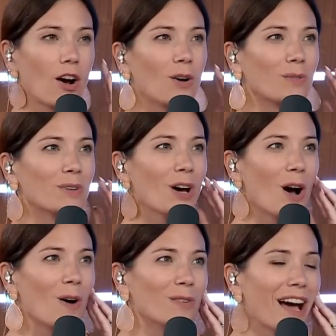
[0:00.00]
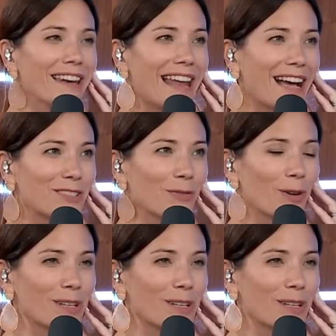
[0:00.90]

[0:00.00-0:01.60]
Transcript: oh no, not Nashville,